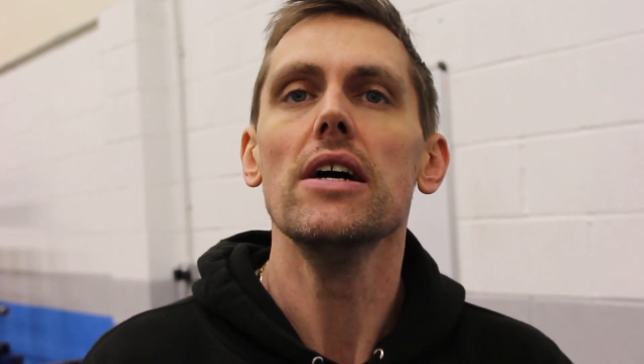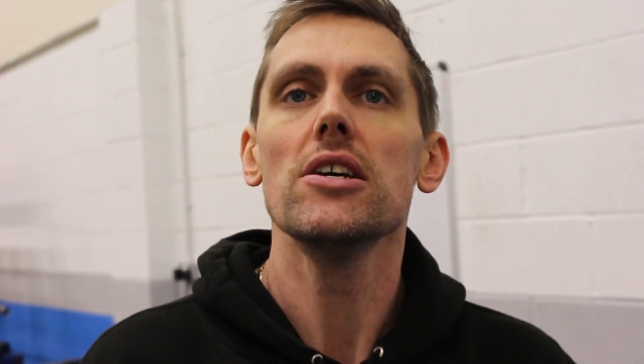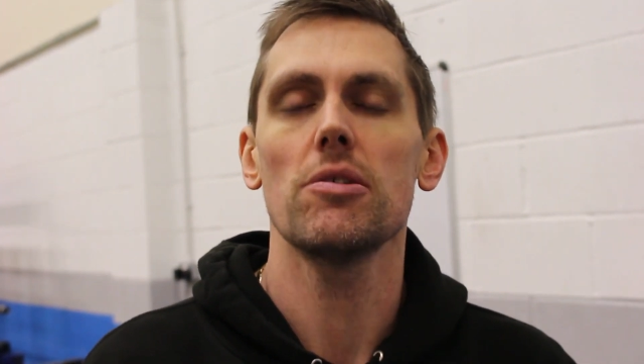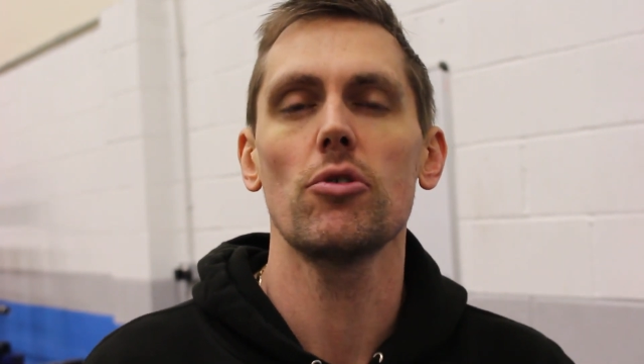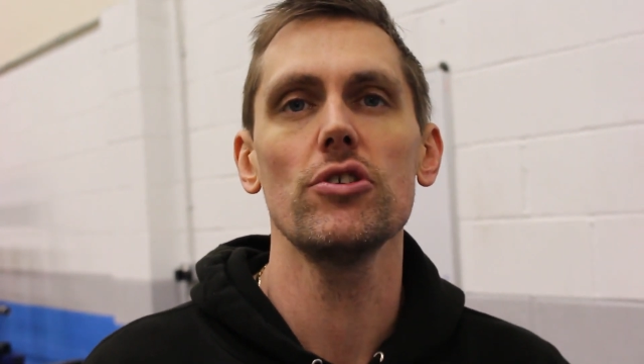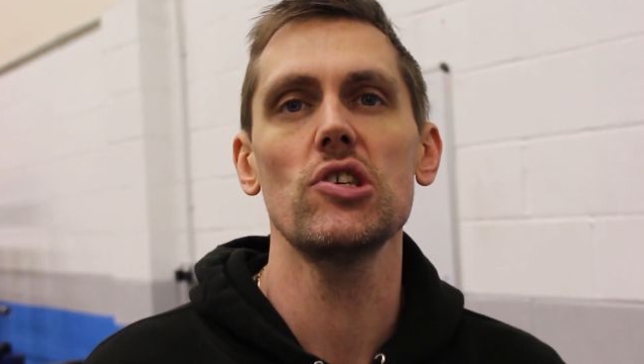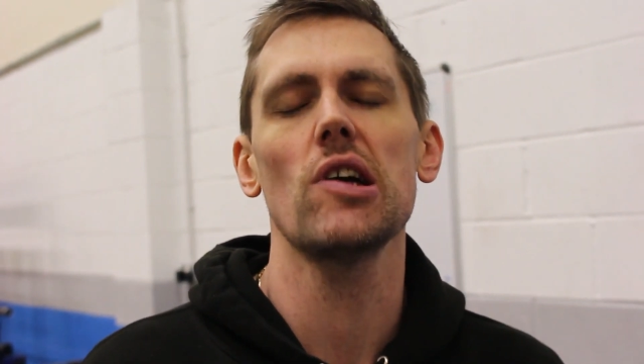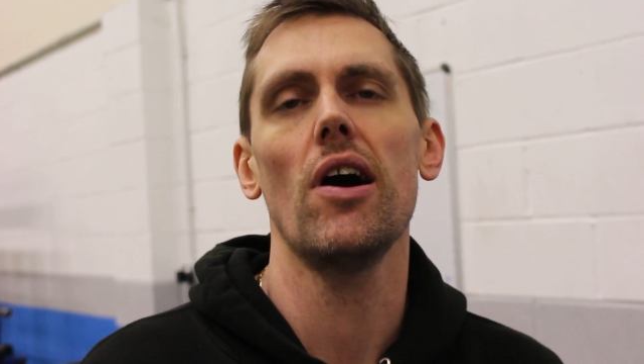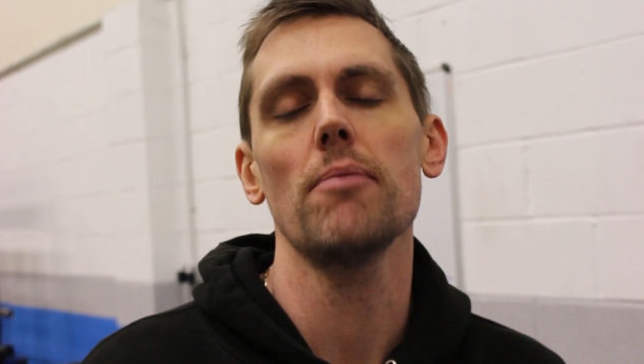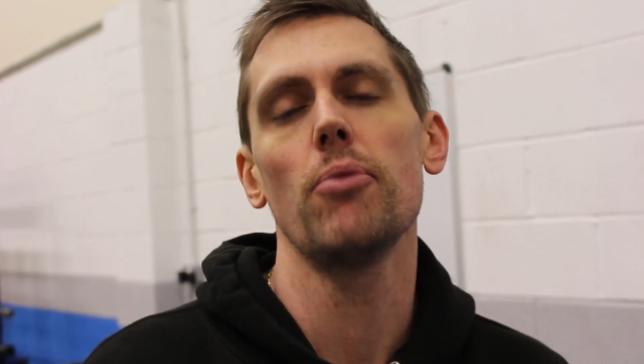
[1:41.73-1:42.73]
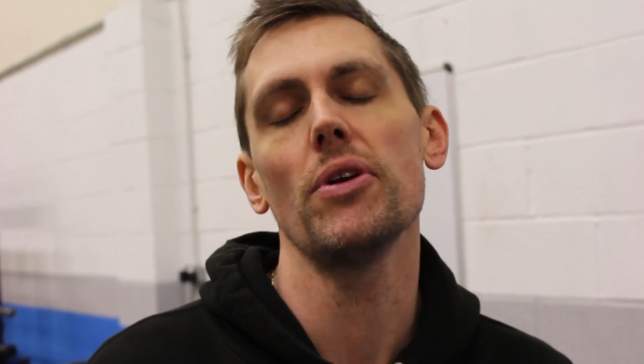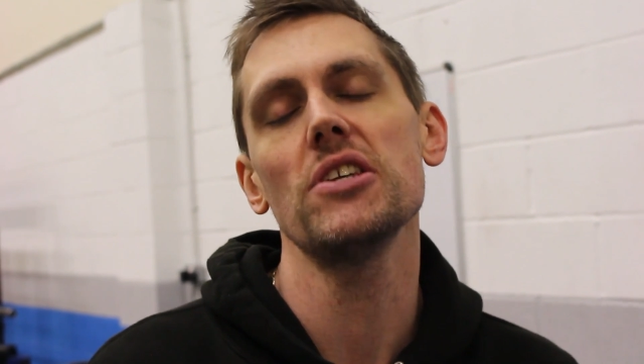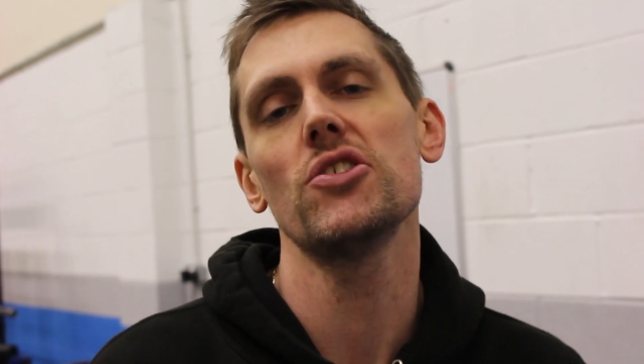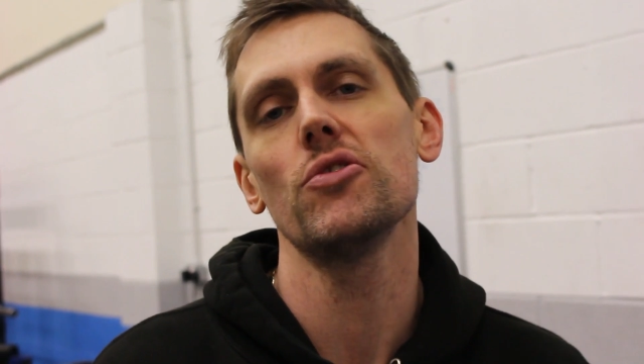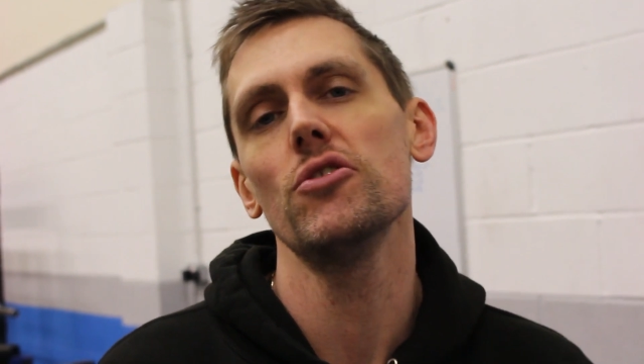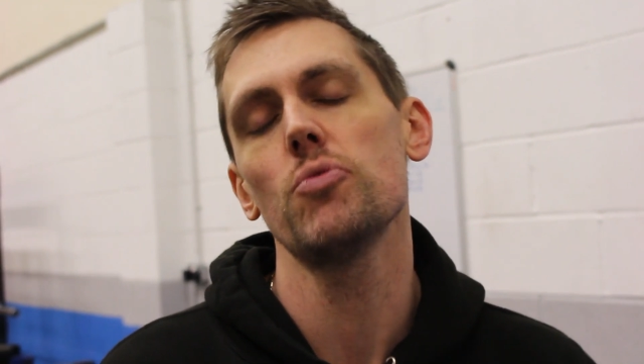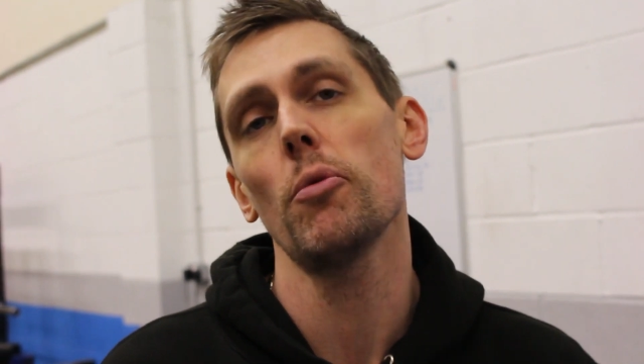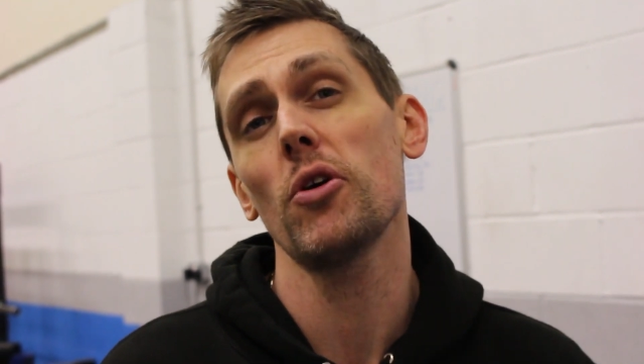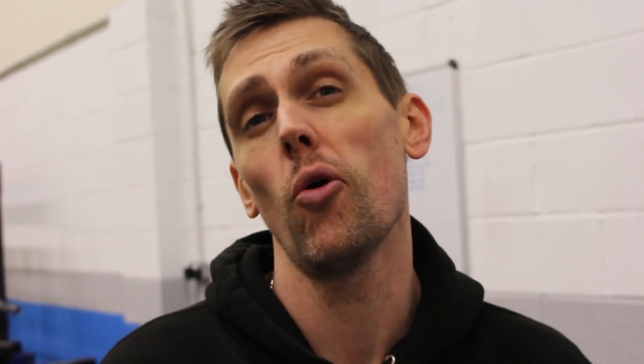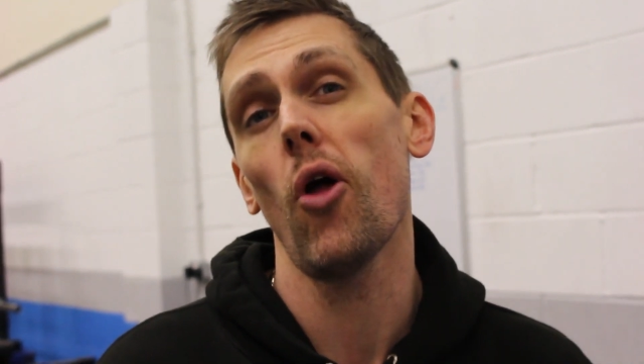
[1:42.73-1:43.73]
So a good starting point is to use what
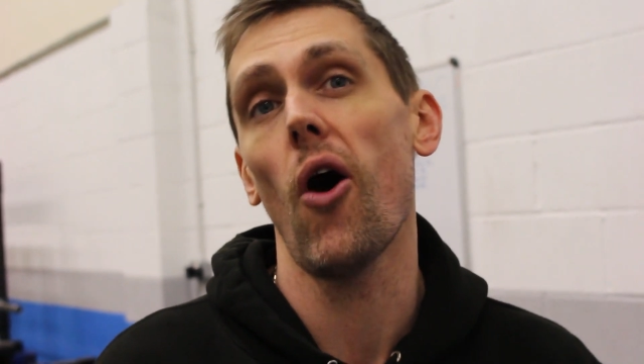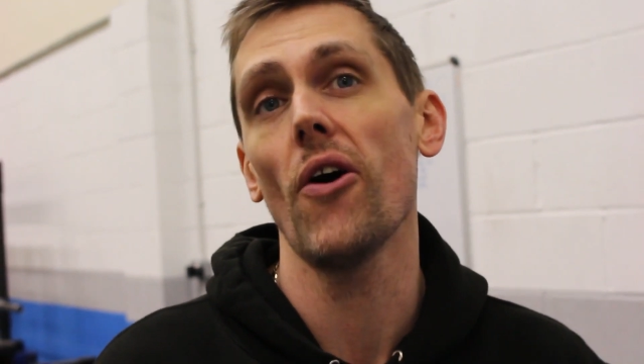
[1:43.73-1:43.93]
we call